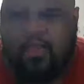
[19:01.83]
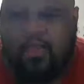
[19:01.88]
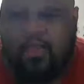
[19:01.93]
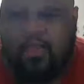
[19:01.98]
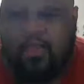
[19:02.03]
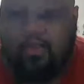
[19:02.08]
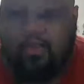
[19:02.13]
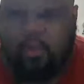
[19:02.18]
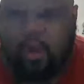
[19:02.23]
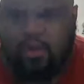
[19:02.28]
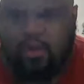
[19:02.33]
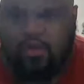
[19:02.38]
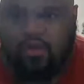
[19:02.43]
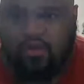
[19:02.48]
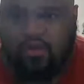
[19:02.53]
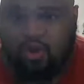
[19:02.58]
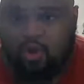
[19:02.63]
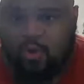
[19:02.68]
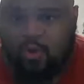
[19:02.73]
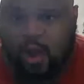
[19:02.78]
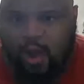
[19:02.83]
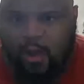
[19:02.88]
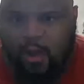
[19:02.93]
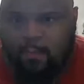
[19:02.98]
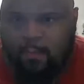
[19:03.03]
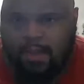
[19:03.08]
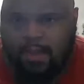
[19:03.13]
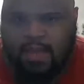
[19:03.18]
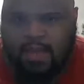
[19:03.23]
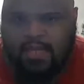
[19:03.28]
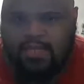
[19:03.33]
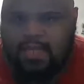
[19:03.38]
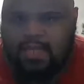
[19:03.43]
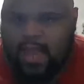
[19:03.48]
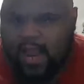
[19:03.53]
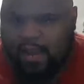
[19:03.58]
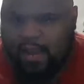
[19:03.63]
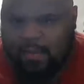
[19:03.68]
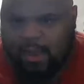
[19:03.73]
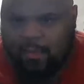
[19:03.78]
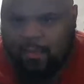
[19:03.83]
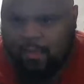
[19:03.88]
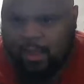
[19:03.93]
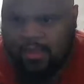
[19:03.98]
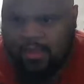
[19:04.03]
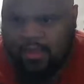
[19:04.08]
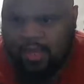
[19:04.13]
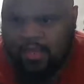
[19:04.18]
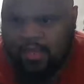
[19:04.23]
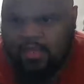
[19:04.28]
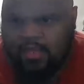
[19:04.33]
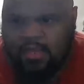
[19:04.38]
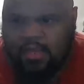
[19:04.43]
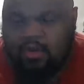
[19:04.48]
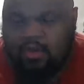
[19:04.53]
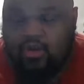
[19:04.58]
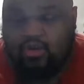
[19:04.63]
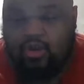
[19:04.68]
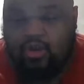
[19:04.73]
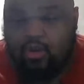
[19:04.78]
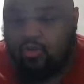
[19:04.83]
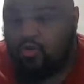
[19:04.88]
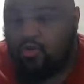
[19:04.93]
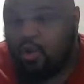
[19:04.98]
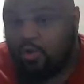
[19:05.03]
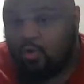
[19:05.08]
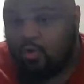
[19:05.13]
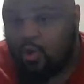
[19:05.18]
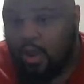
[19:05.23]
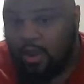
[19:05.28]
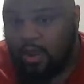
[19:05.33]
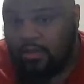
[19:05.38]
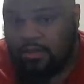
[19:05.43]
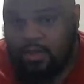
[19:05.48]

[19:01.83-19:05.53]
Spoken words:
This one dude's going around making stack people like this and using it the wrong way.